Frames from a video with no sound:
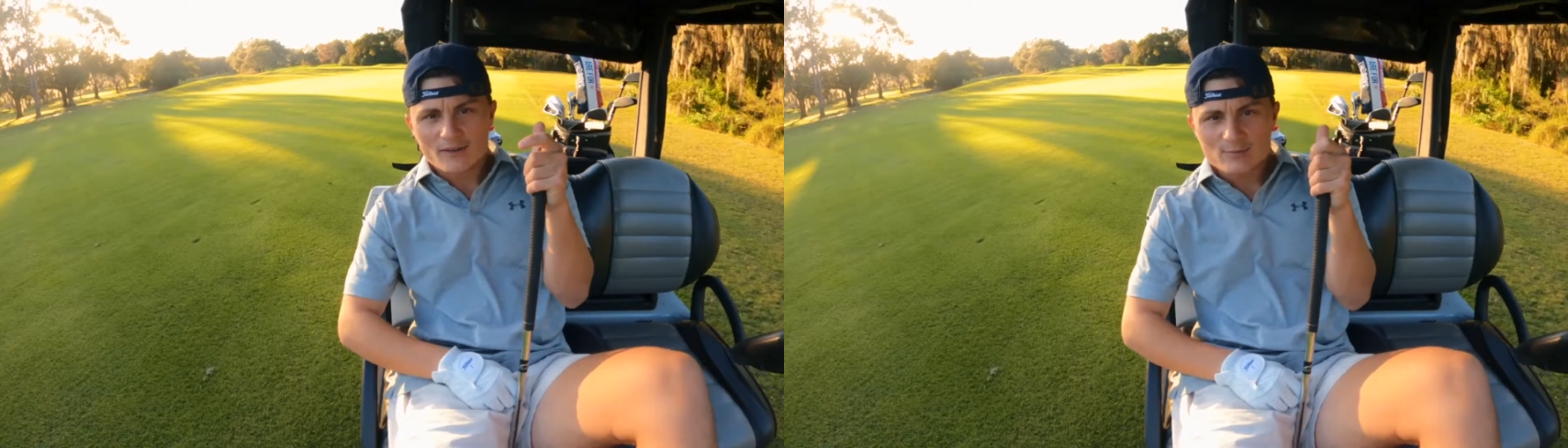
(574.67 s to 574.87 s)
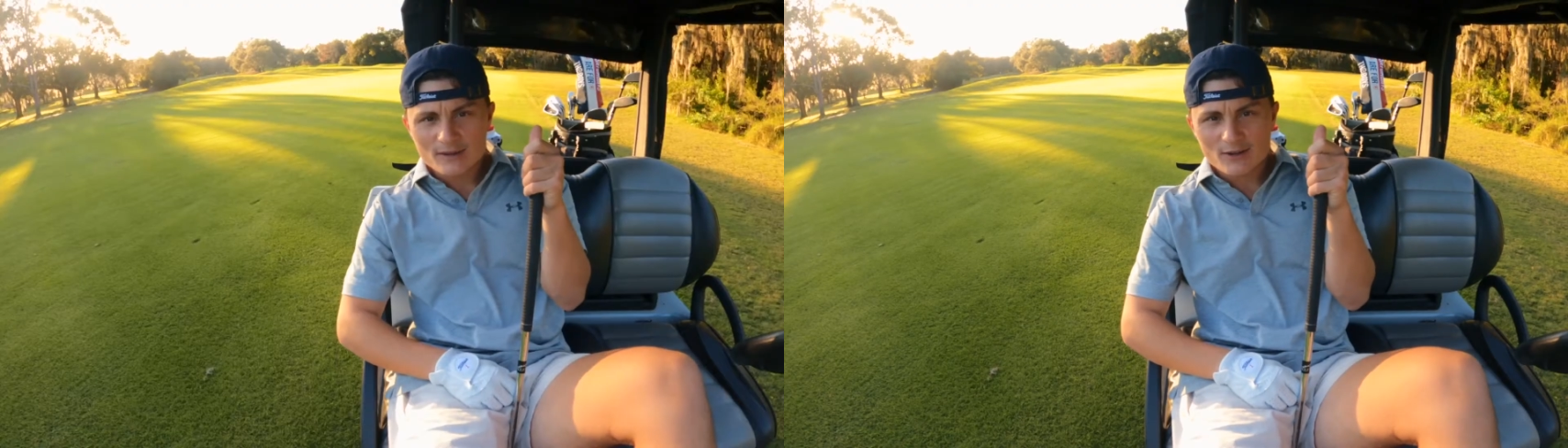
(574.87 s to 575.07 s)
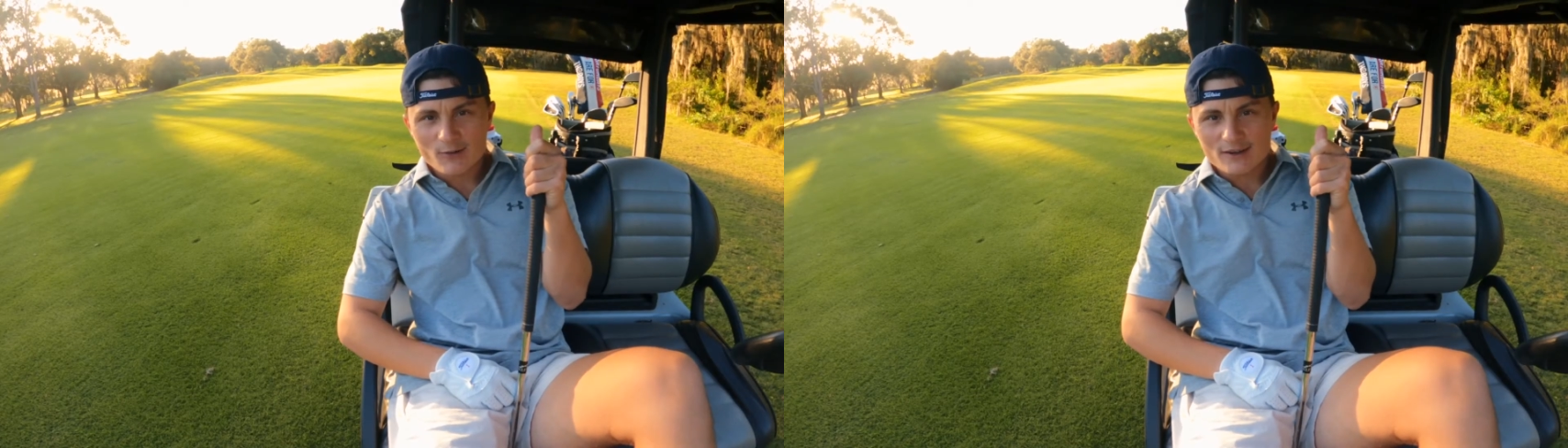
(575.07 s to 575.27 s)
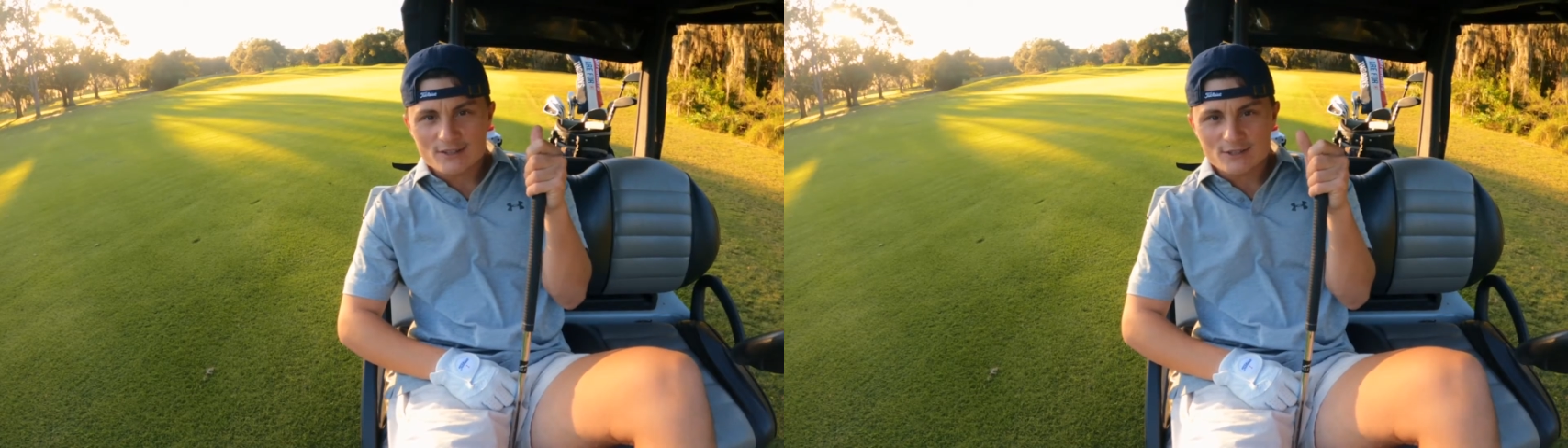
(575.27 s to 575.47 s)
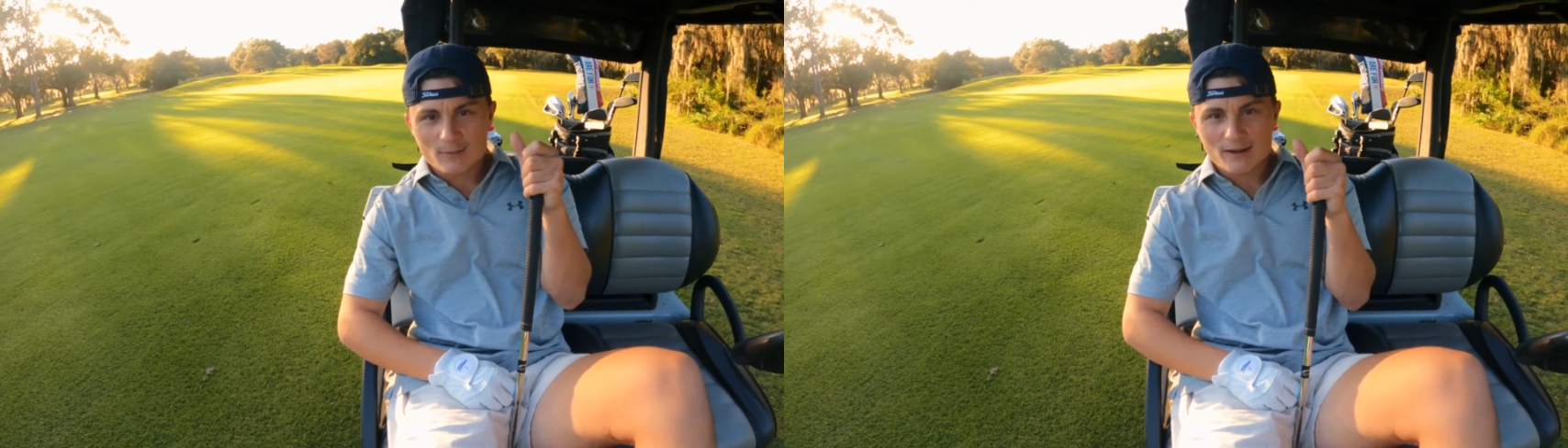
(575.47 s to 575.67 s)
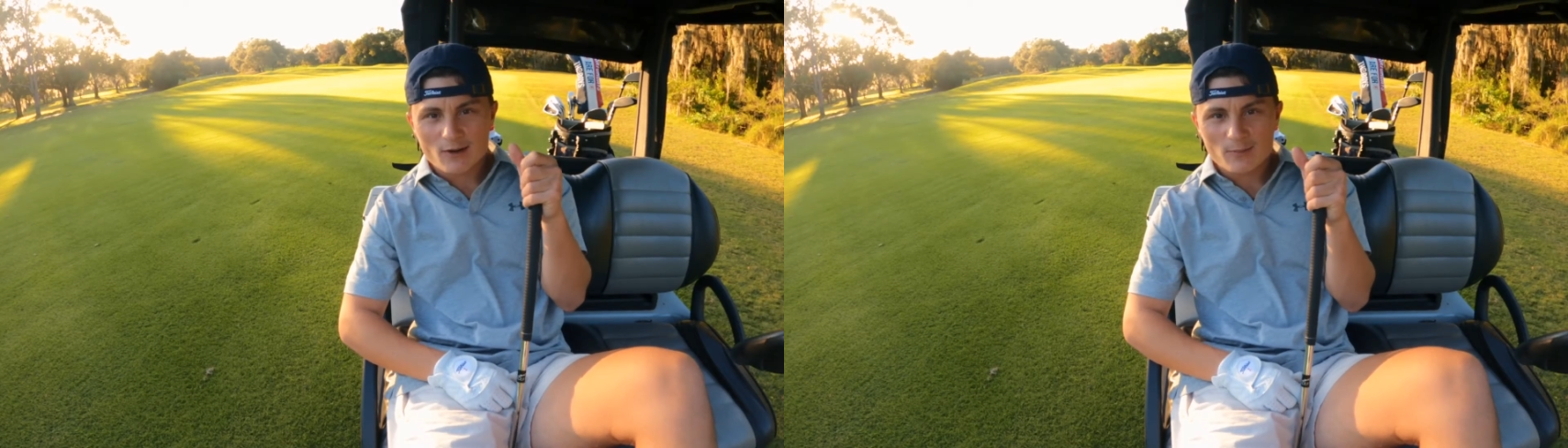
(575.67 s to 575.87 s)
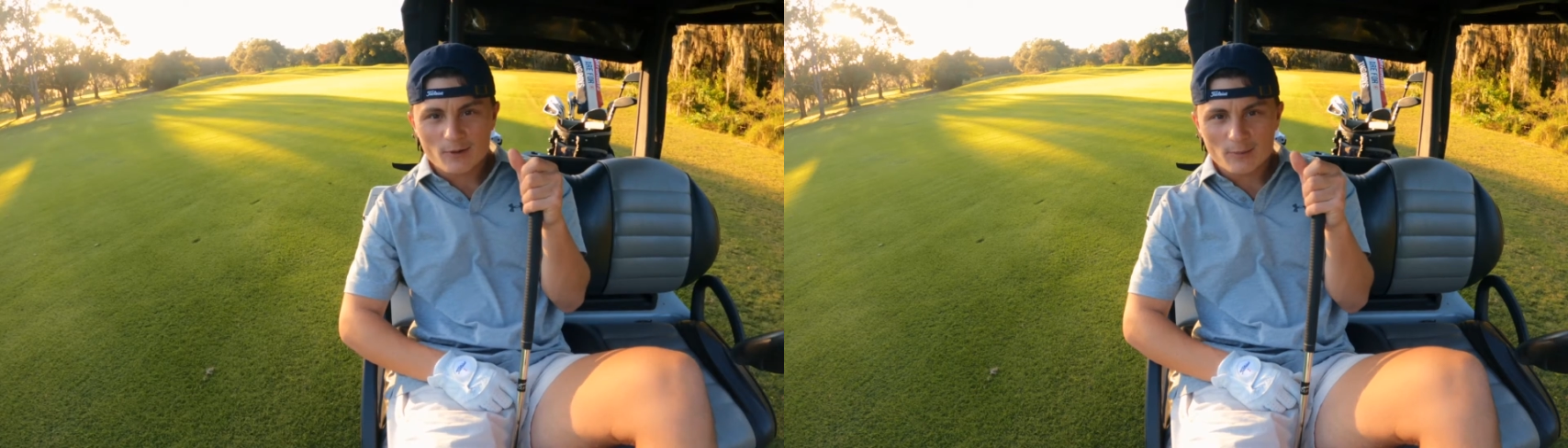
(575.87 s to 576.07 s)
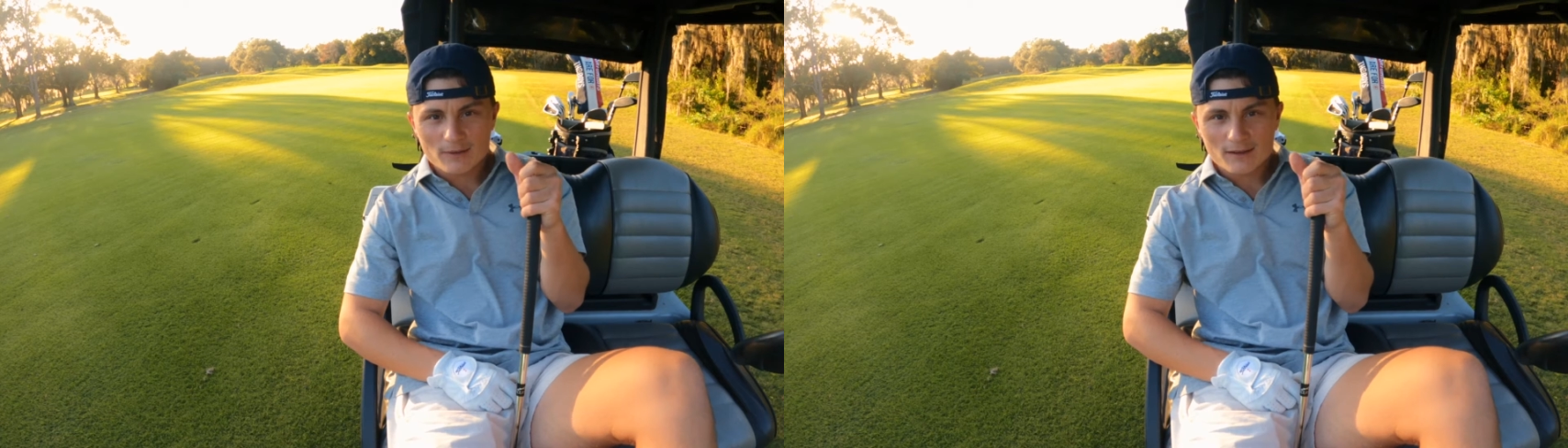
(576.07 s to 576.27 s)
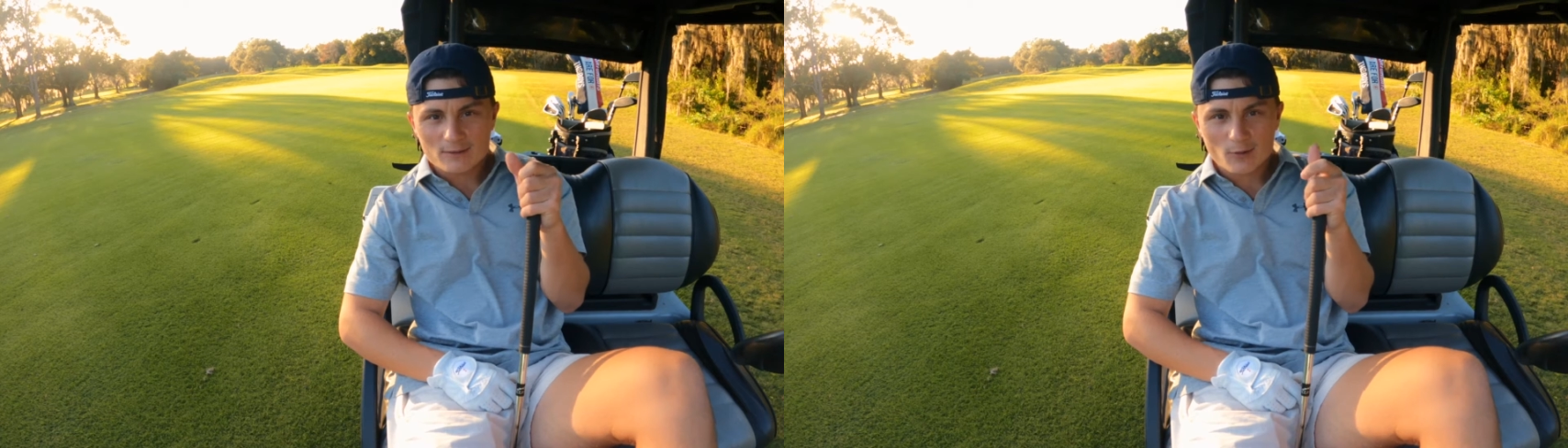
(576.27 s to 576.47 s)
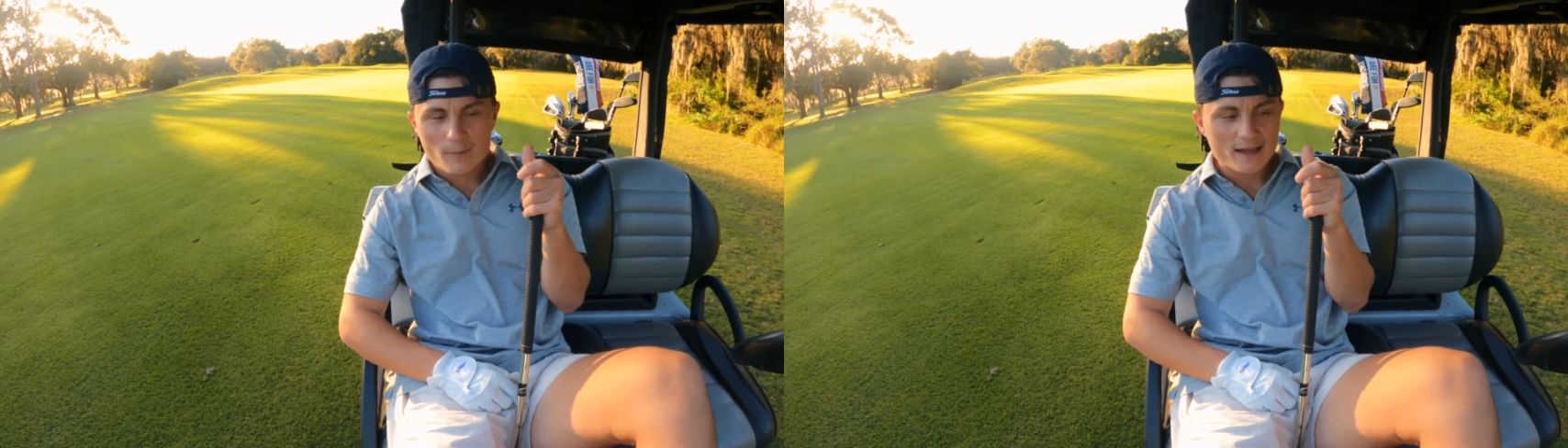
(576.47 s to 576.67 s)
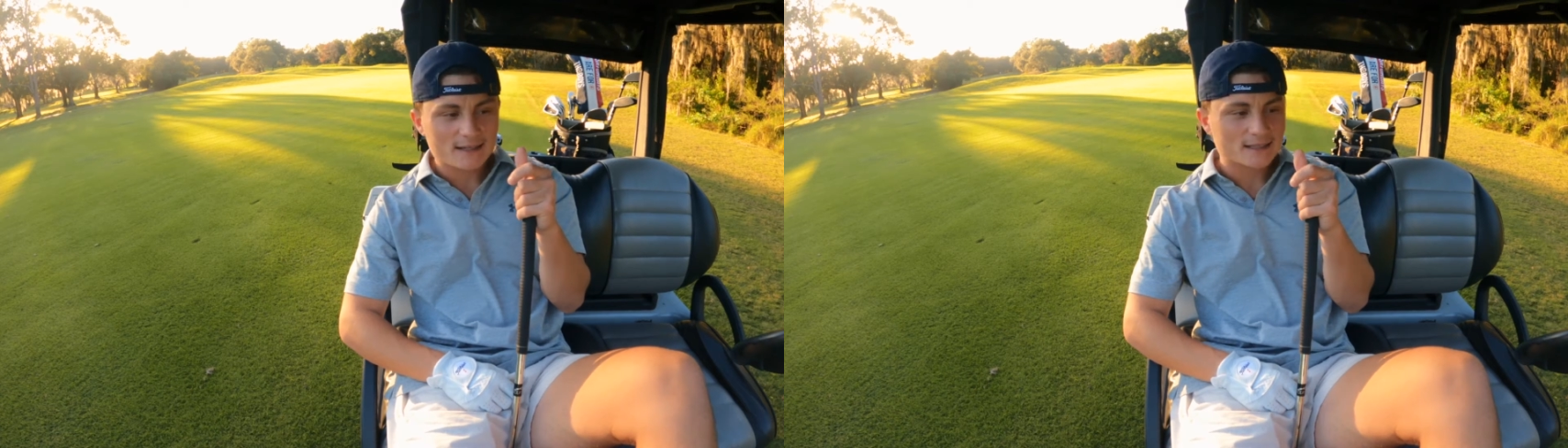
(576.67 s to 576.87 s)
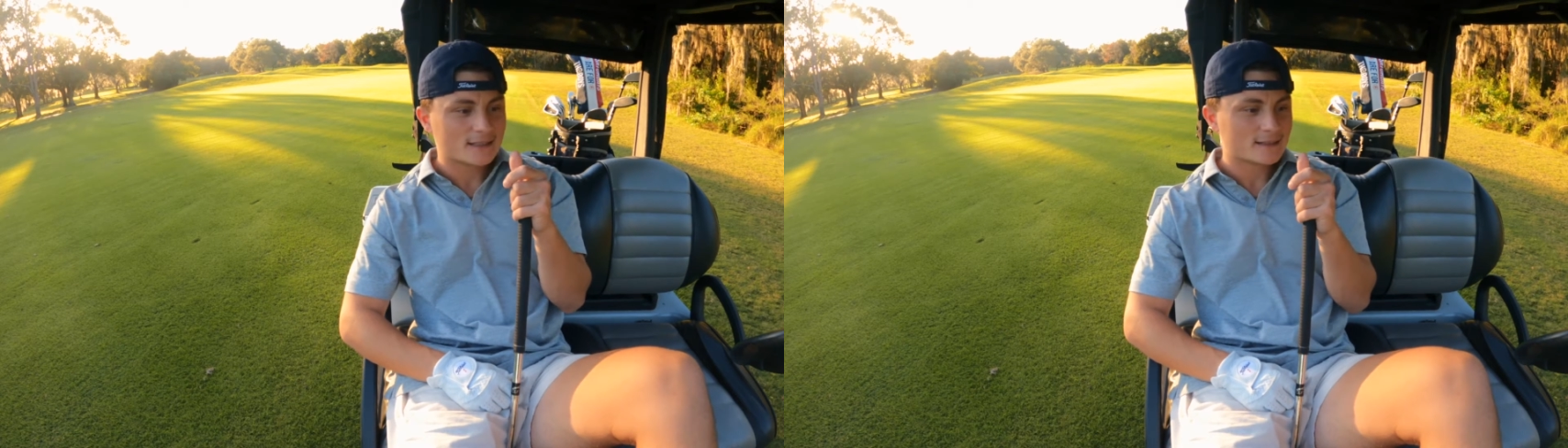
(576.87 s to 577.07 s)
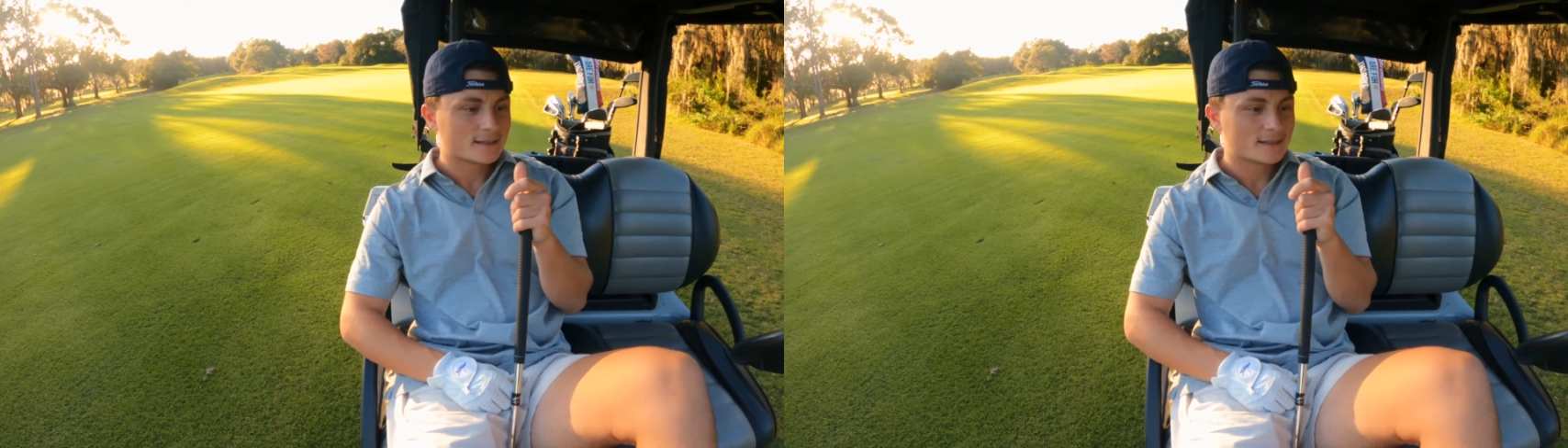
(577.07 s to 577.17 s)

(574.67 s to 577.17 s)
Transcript: That's pretty cool. I just stuck my GoPro up there, a little magnet,